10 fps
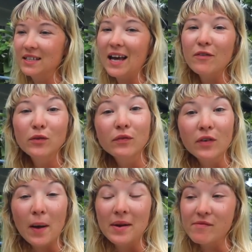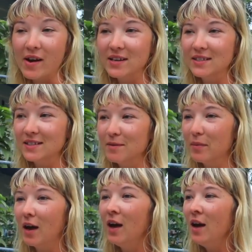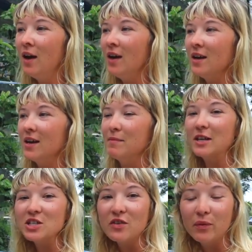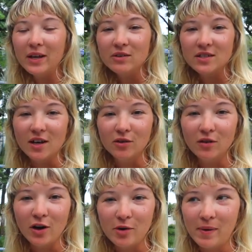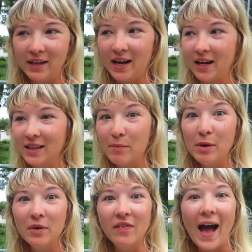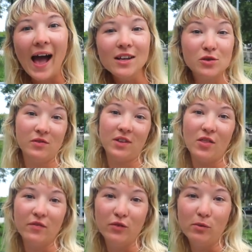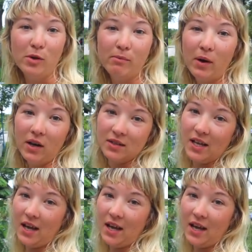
It's our fault for coming in rainy season, but Imagine if we got stuck on Koh Phangan, then we would have had to have done the full moon party.